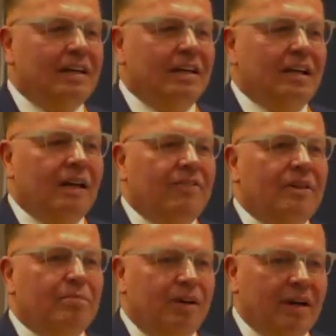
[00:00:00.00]
if the
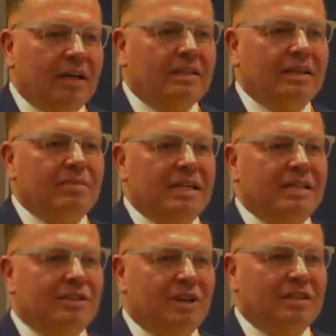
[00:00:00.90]
product can be
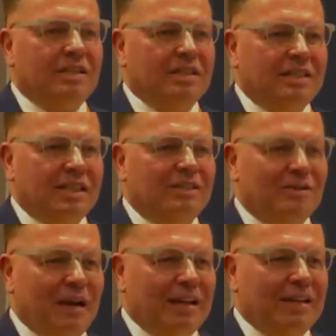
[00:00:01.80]
structured in such a
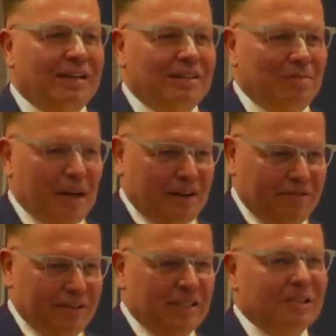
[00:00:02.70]
way that it's
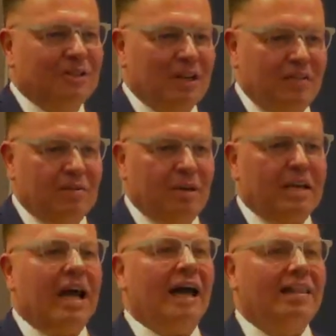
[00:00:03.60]
beneficial to everybody,
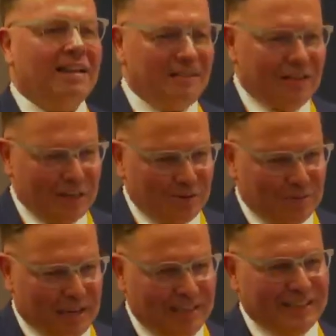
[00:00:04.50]
and the investment
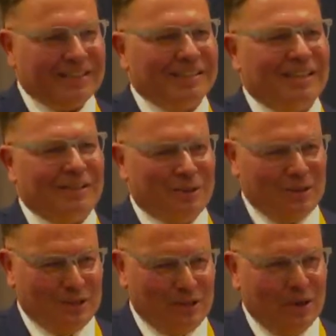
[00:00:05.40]
managers can
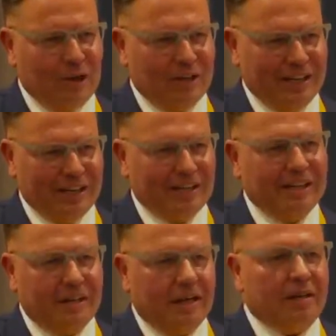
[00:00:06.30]
also earn
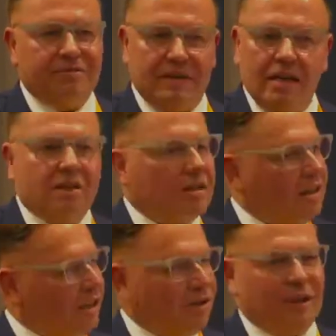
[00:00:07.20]
a fee because they'll
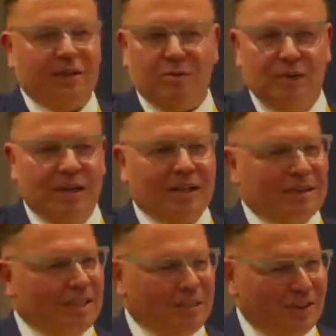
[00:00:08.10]
be doing the work. I mean,
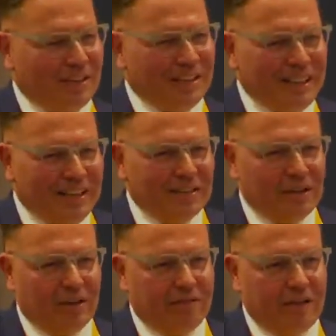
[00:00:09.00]
it's
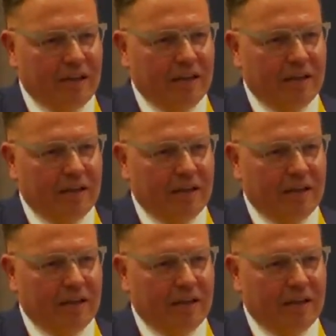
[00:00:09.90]
only fair.